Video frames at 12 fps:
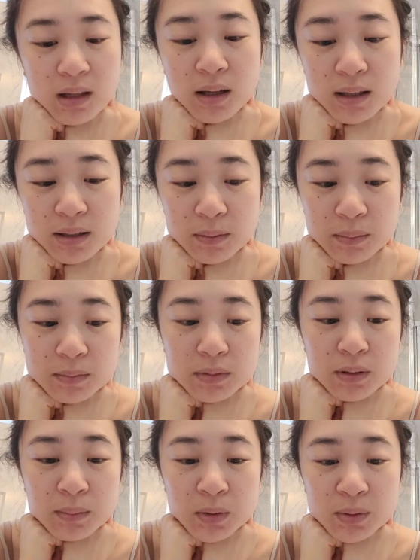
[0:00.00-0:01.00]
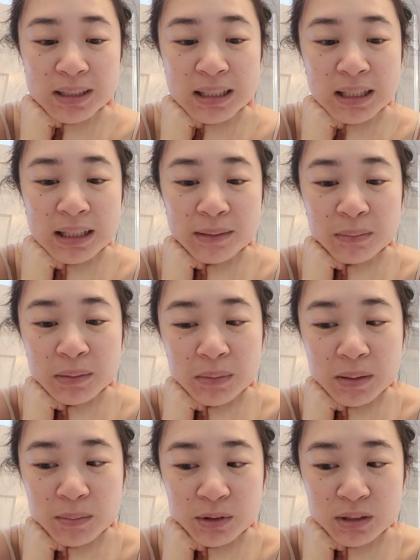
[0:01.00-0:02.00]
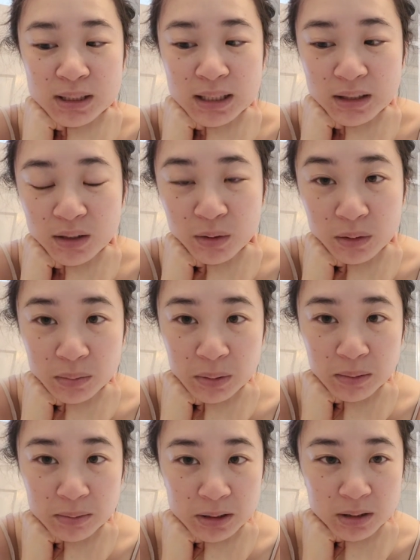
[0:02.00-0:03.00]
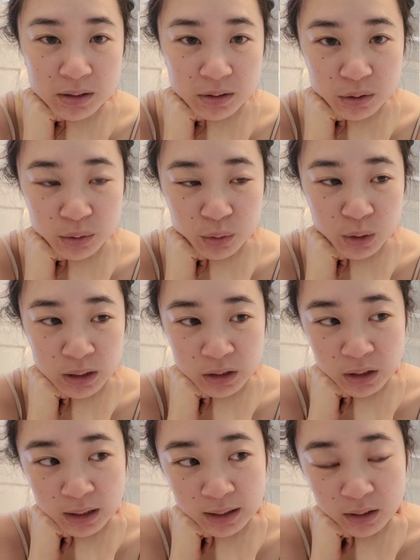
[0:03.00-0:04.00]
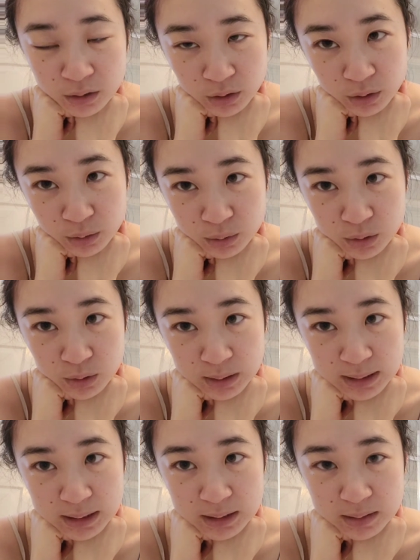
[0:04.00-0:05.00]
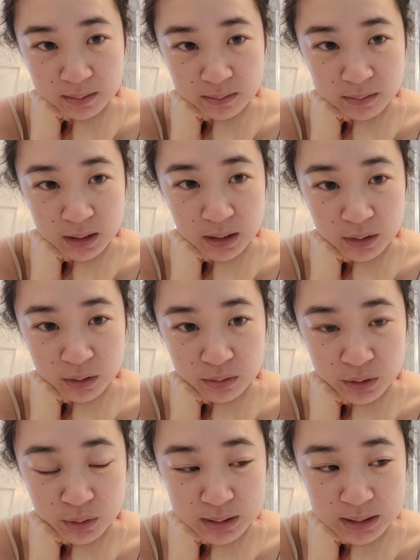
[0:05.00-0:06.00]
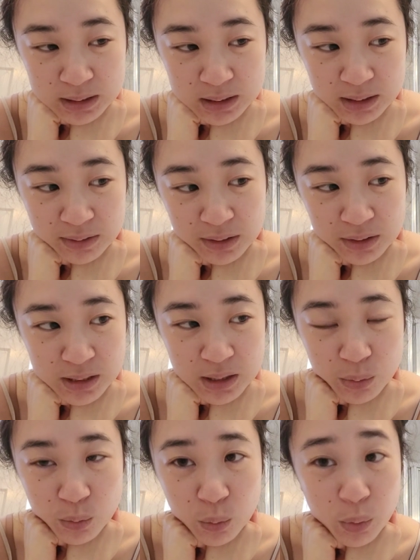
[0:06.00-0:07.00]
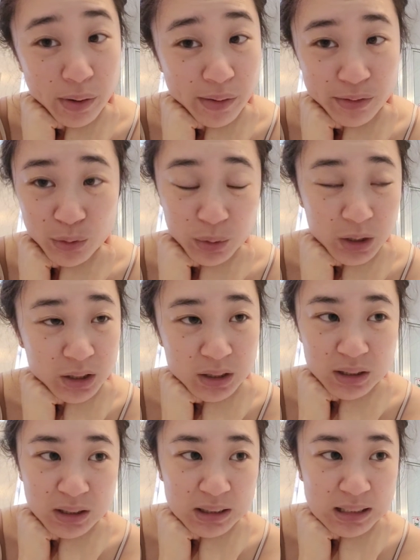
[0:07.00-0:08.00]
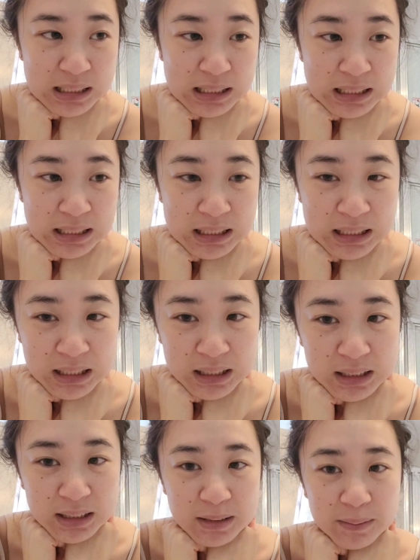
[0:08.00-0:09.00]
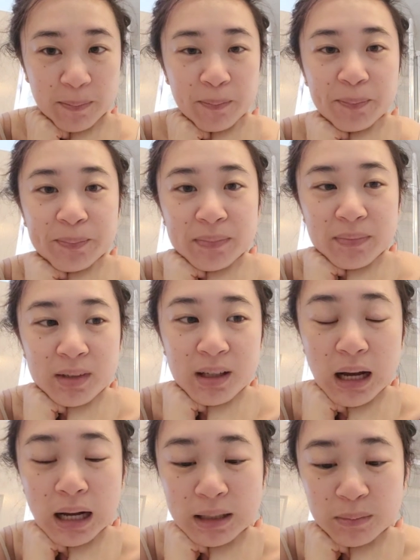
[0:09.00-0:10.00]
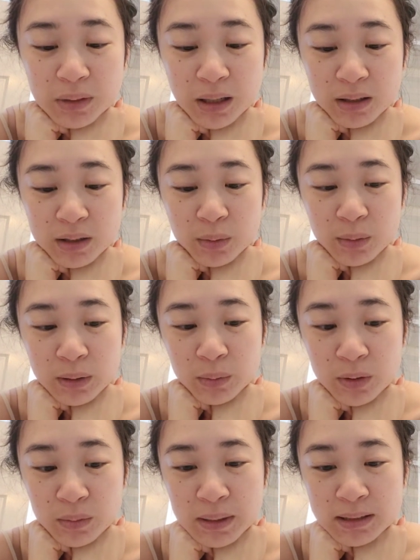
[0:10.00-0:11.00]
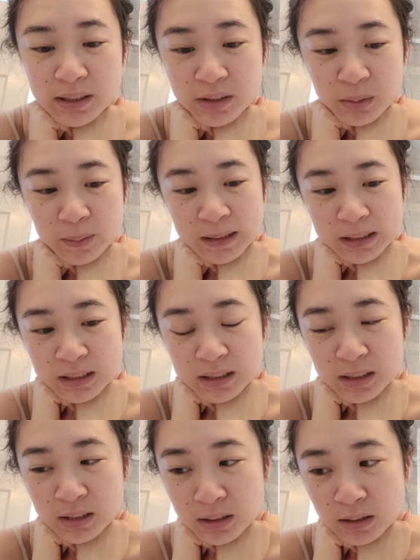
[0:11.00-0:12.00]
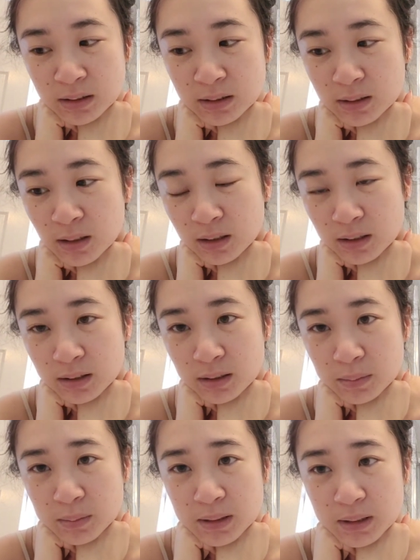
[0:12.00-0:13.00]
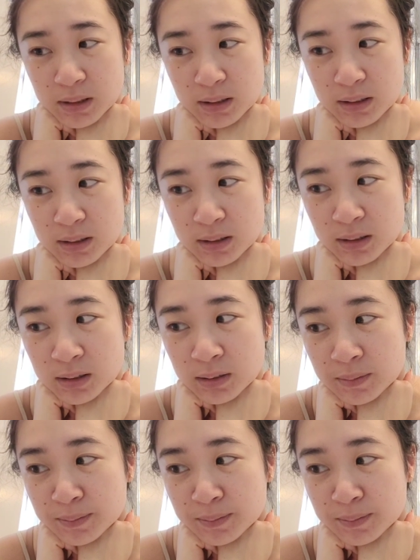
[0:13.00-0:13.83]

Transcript: Um, so I'm doing that, and my mom was like, "Oh, they're probably gonna do gua sha on you to like get all your fluids and stuff." I was like, "Whatever works." Um, I am not going with my general practitioner doctor because